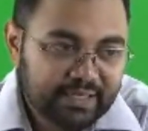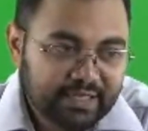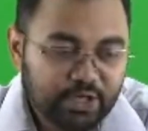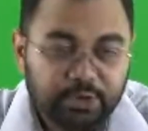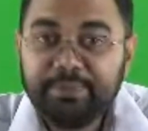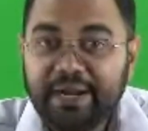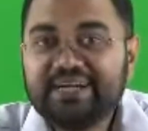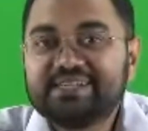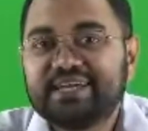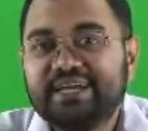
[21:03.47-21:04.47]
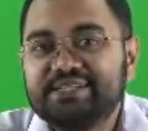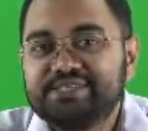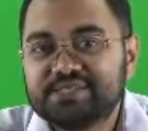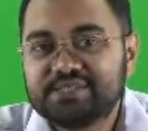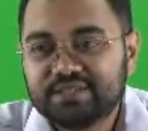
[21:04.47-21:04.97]
Now, Bad
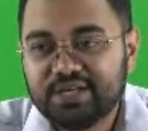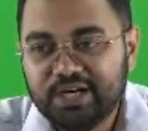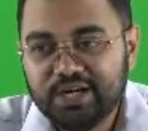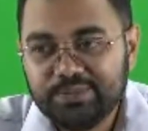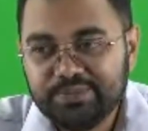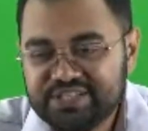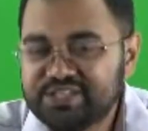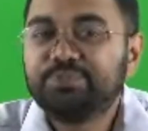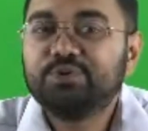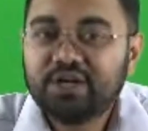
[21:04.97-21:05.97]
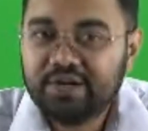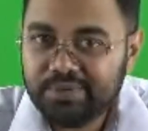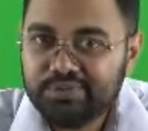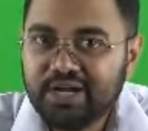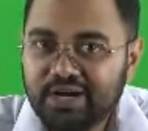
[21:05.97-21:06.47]
Science is a book
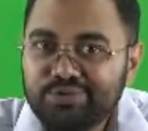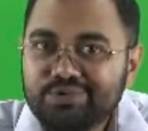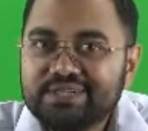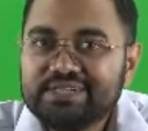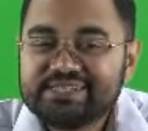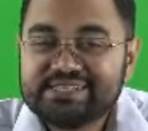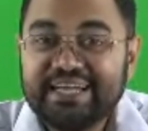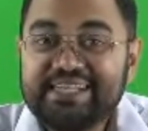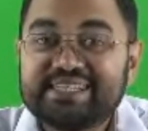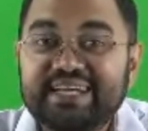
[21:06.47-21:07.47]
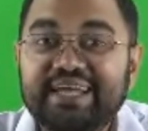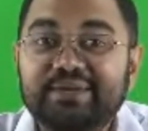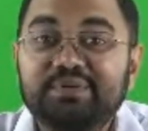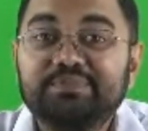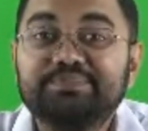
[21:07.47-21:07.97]
about how science can
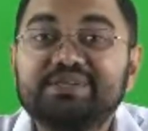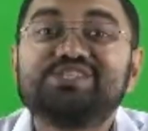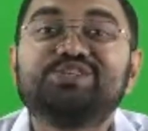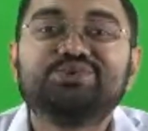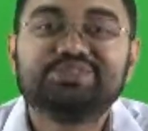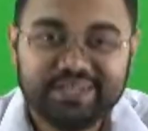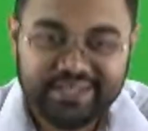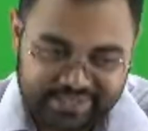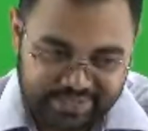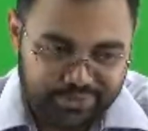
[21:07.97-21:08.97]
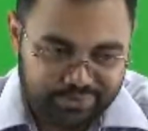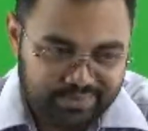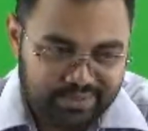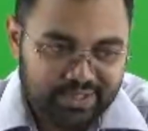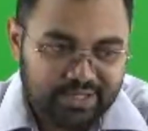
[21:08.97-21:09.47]
be misused against you,
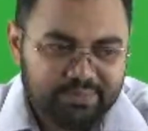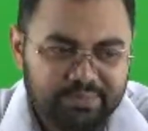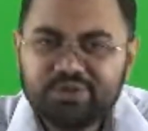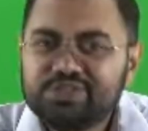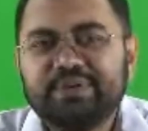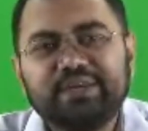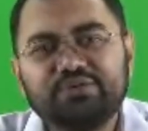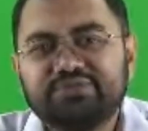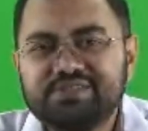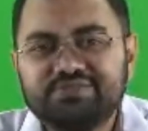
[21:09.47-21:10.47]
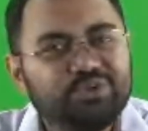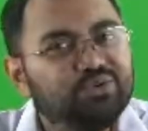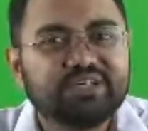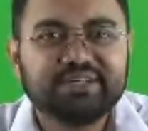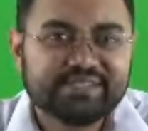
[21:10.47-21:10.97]
because many of us, we
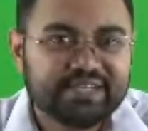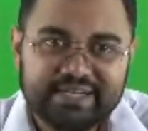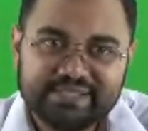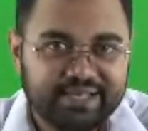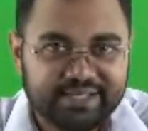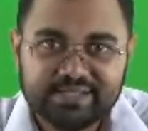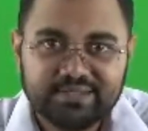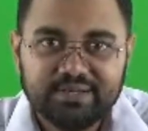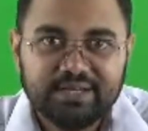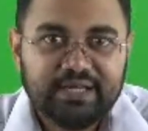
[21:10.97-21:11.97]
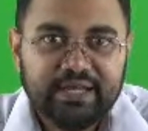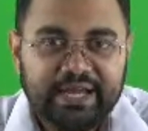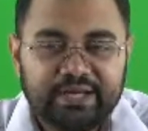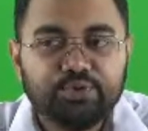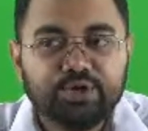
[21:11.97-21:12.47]
don't understand science,
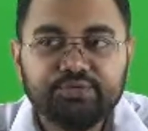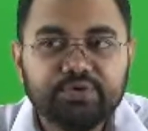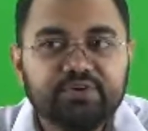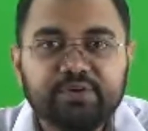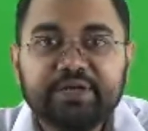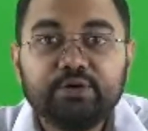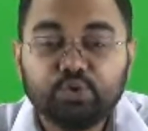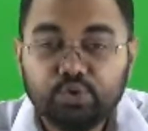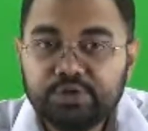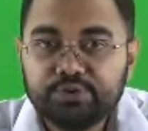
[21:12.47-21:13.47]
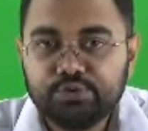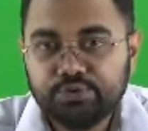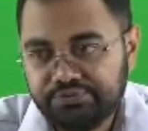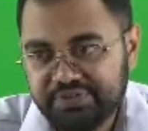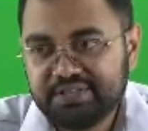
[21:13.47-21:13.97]
and whatever will be told to
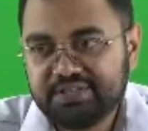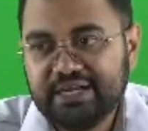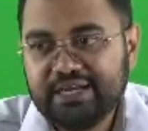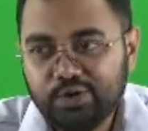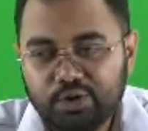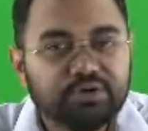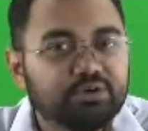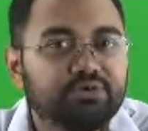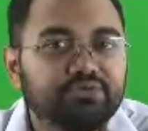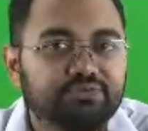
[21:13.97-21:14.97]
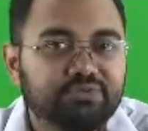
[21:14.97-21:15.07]
you with a lot of